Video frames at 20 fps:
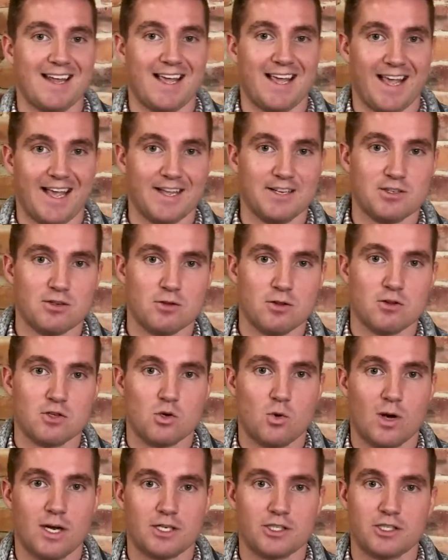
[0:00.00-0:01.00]
answer those
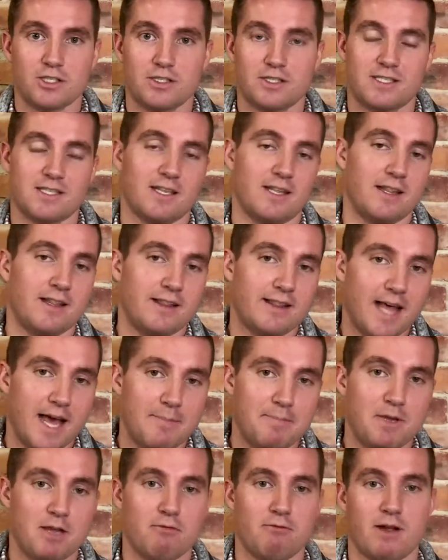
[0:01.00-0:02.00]
questions, that'd
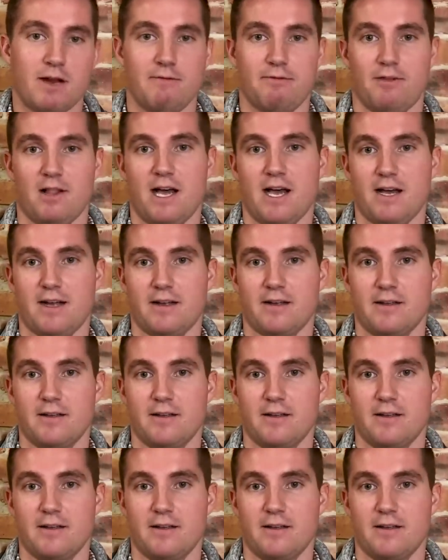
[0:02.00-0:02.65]
be a red flag.